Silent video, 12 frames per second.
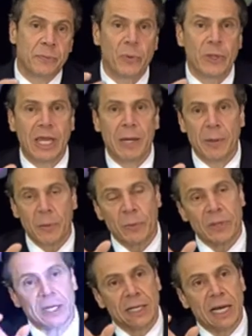And we came up
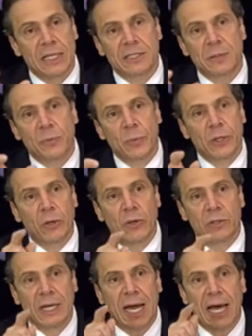with a concept we called